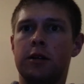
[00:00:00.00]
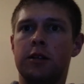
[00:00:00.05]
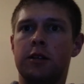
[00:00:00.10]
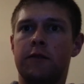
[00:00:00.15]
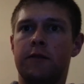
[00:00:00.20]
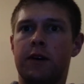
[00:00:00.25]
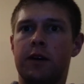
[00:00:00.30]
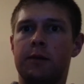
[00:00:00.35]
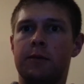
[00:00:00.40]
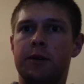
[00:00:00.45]

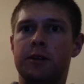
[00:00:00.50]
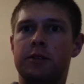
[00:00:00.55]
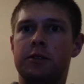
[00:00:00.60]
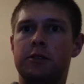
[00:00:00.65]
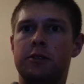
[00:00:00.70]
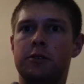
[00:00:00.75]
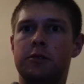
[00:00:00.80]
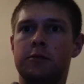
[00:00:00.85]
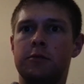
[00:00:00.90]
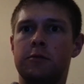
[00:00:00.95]
divided by
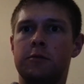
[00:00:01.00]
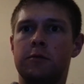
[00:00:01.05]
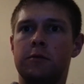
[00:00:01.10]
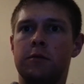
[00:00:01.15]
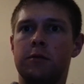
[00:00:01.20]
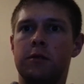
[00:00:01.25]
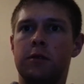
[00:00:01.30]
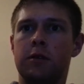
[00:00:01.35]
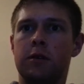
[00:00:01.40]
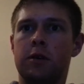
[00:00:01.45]
2,
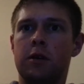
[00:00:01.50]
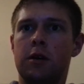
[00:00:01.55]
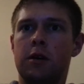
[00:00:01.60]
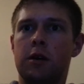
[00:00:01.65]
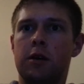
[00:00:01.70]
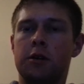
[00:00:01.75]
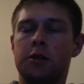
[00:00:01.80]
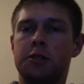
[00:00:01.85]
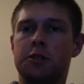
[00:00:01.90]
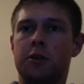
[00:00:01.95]

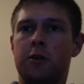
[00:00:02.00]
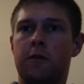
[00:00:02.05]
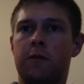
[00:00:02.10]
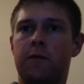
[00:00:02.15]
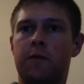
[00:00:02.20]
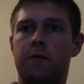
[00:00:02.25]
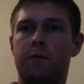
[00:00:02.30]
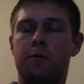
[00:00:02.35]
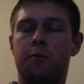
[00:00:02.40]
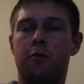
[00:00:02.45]
so
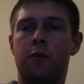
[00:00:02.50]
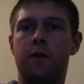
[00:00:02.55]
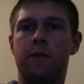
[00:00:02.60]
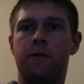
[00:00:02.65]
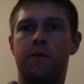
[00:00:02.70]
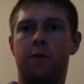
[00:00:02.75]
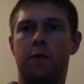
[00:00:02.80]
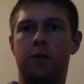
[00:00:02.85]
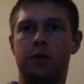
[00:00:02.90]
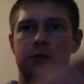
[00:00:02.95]

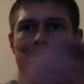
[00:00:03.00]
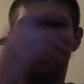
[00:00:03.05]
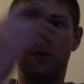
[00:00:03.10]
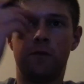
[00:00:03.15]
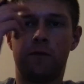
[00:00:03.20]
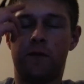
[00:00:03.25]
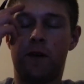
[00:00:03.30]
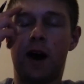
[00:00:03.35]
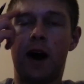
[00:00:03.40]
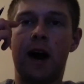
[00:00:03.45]

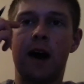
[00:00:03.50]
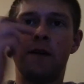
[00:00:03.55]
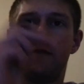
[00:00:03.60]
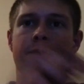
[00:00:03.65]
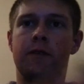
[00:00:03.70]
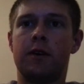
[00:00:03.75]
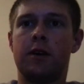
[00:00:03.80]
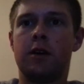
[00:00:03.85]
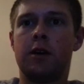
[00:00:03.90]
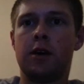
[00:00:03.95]

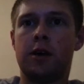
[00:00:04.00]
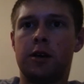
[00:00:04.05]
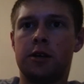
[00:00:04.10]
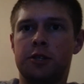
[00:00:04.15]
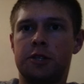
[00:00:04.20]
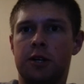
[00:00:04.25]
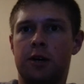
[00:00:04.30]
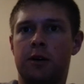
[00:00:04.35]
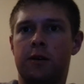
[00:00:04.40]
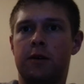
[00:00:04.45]
0.425.
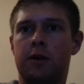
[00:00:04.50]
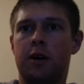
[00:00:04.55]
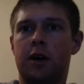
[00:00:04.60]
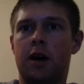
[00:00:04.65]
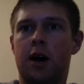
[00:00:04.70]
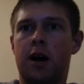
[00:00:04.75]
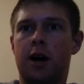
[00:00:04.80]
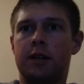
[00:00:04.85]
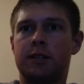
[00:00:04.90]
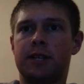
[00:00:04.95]
So
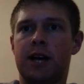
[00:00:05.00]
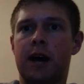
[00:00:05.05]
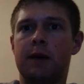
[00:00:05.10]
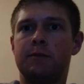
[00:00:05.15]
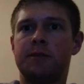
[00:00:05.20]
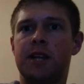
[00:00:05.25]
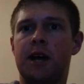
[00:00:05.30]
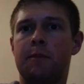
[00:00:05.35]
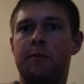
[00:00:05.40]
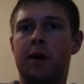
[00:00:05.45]

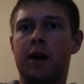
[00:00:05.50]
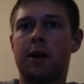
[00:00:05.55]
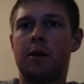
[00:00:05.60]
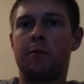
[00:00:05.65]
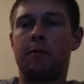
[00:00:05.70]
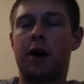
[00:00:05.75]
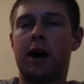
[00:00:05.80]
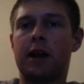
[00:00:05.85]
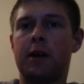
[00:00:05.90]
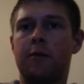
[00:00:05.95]
times that by your
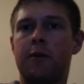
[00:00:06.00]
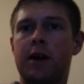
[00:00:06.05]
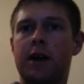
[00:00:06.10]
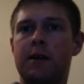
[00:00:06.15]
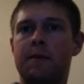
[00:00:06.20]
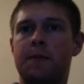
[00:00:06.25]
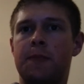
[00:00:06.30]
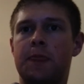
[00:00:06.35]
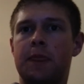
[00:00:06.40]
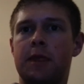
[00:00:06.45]
body
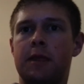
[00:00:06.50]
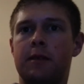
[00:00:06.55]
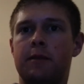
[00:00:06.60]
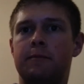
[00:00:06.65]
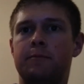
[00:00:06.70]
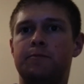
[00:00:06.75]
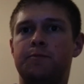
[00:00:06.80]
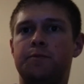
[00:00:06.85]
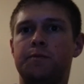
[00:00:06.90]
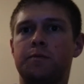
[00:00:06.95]
weight,
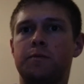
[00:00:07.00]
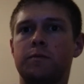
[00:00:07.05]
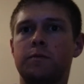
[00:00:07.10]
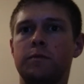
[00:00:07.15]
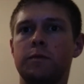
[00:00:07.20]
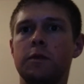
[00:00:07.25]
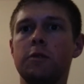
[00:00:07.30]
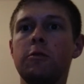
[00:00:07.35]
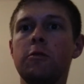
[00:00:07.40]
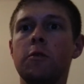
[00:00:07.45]

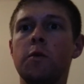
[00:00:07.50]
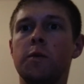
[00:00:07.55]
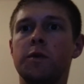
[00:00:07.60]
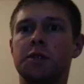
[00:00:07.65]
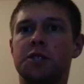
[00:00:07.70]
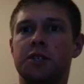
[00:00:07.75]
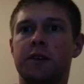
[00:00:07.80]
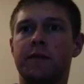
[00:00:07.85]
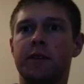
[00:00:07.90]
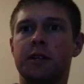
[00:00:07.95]

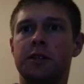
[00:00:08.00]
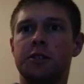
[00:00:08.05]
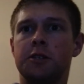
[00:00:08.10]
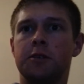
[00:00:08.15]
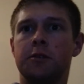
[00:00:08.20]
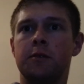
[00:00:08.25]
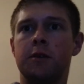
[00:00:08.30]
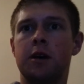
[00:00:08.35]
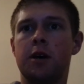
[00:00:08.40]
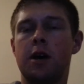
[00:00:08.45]

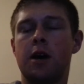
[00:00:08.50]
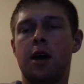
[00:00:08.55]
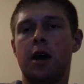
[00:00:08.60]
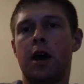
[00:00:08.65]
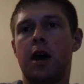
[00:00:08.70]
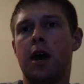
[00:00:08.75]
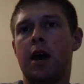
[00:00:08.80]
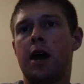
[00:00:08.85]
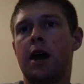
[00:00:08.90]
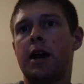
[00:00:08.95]
172,
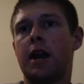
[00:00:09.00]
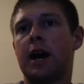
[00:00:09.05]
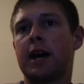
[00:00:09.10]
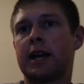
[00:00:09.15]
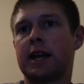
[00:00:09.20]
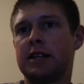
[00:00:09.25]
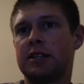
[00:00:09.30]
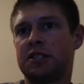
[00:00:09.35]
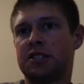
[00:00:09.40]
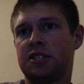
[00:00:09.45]
and I
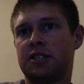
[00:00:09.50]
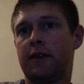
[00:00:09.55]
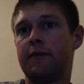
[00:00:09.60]
get